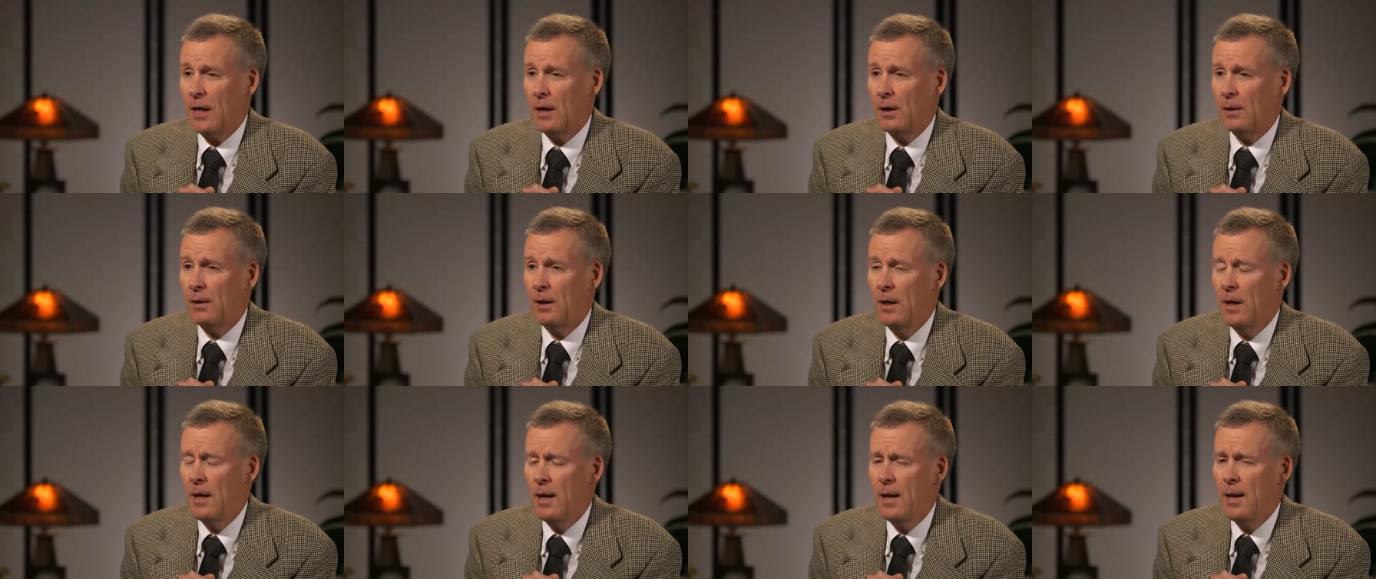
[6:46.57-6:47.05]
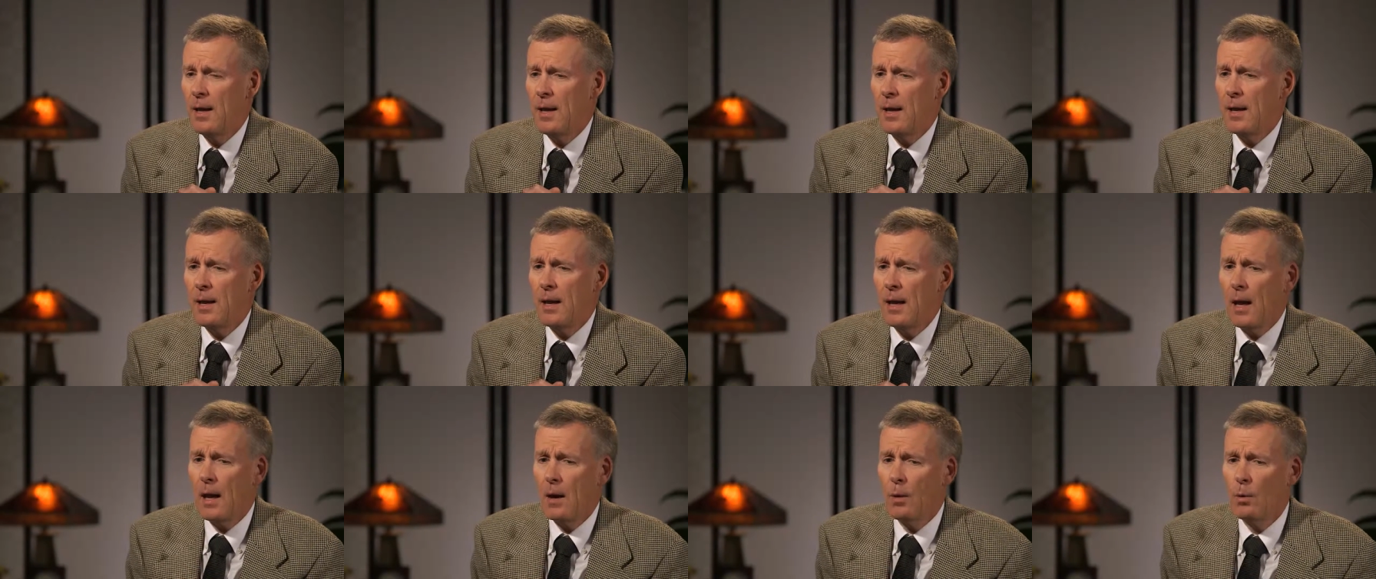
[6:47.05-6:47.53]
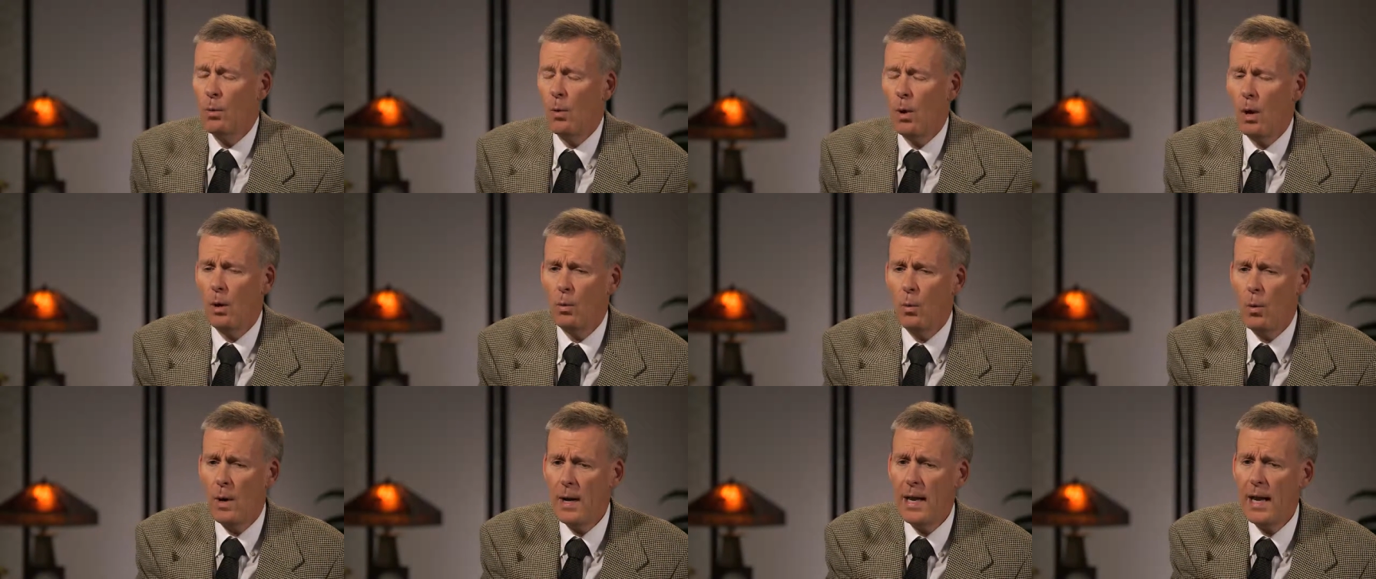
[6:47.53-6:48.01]
out.
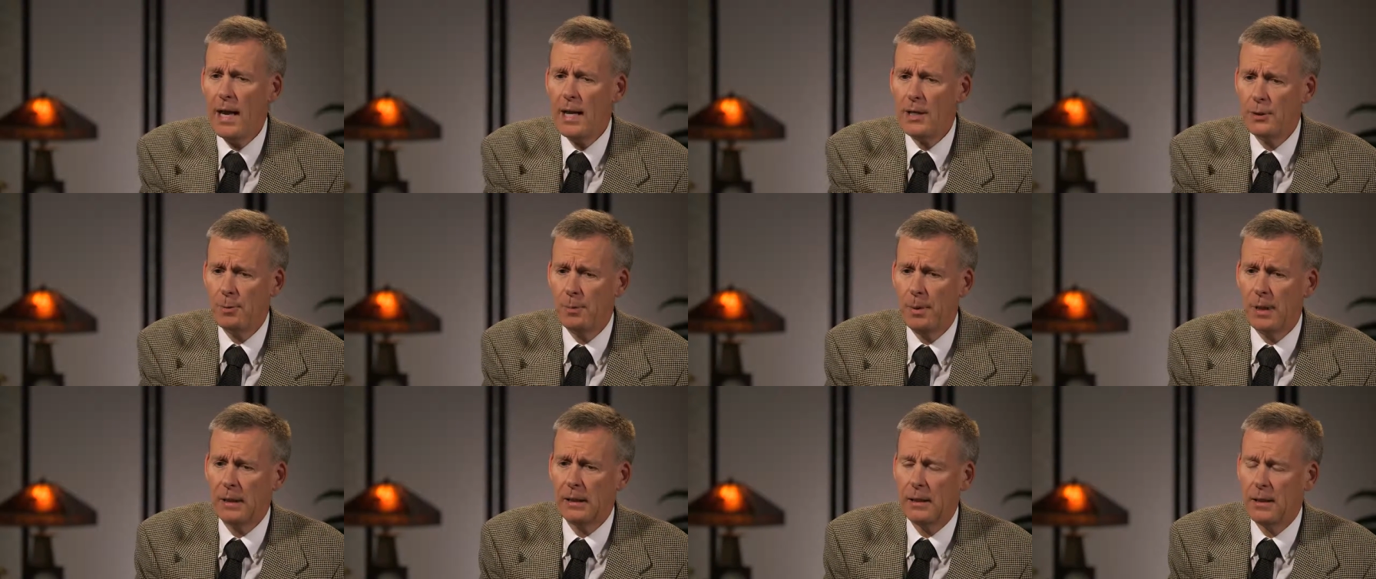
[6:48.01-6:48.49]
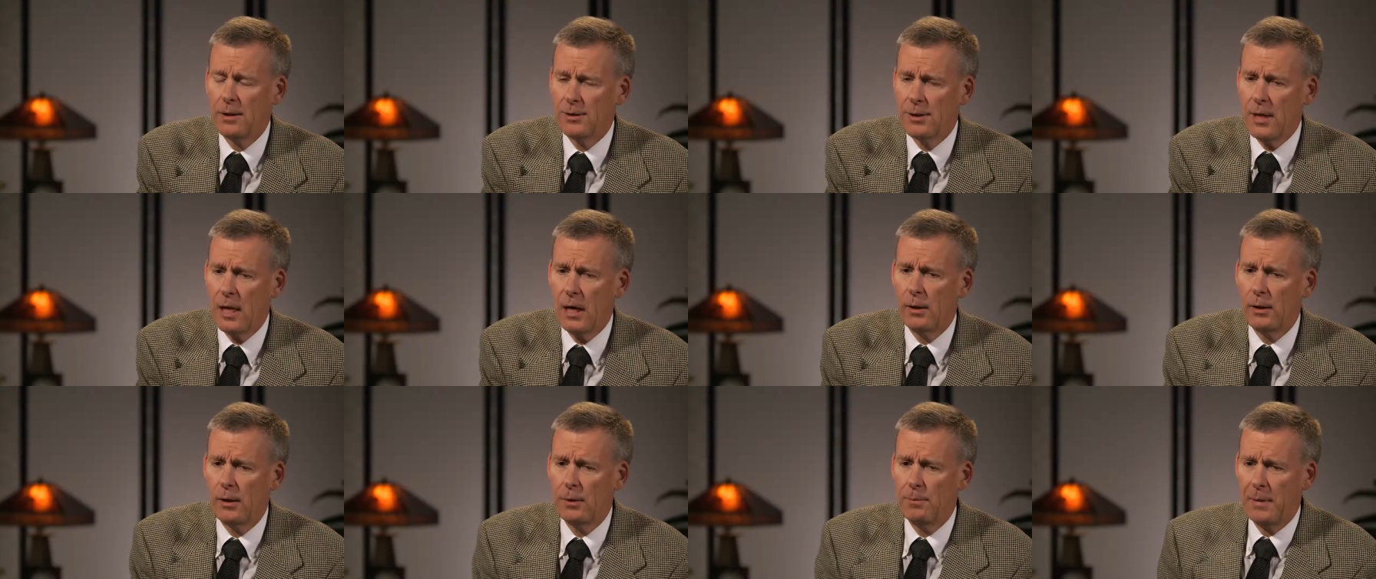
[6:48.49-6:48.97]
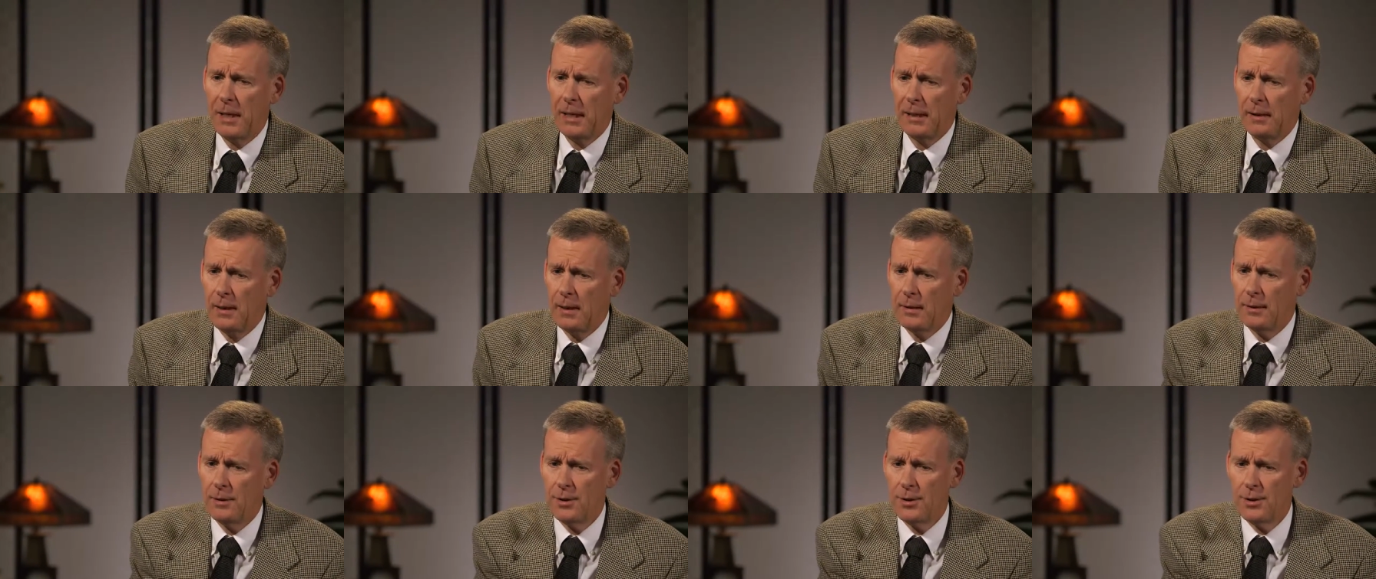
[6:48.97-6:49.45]
One aspect is how you make
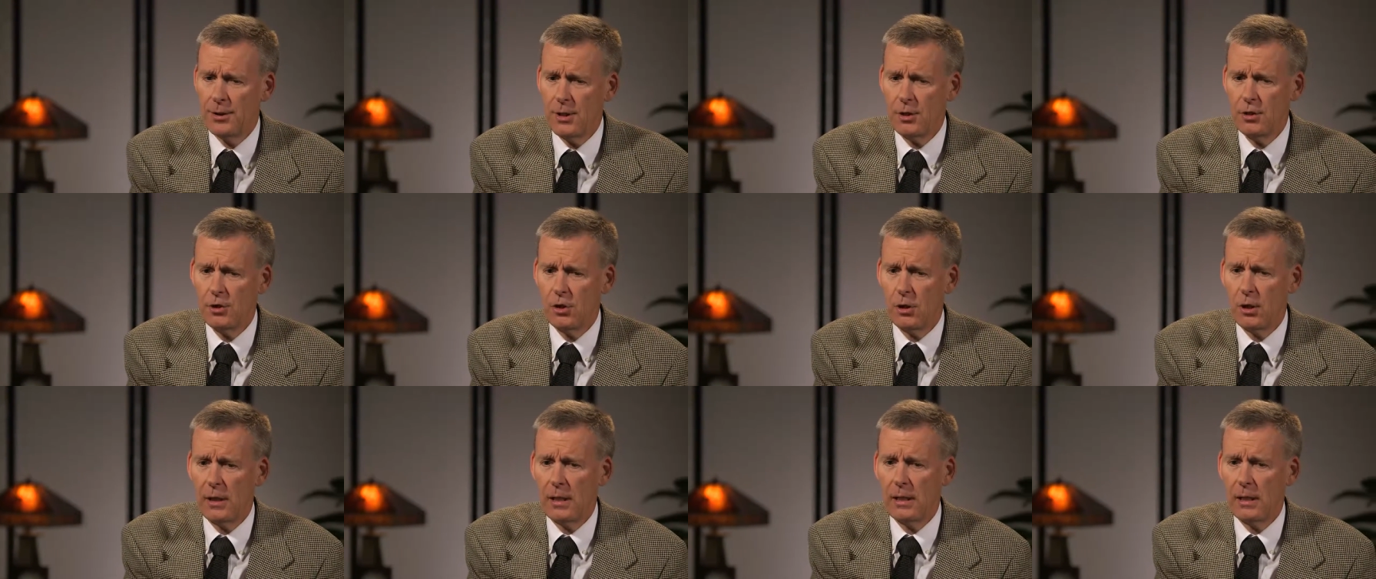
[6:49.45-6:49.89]
that decision,